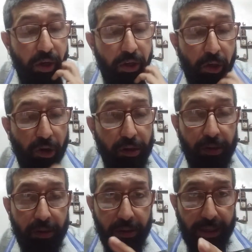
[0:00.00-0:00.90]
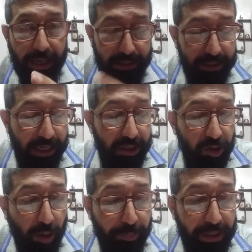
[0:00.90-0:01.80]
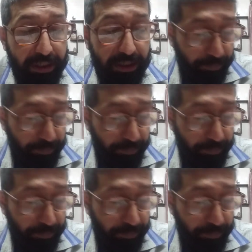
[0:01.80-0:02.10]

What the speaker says: in your exercise copies,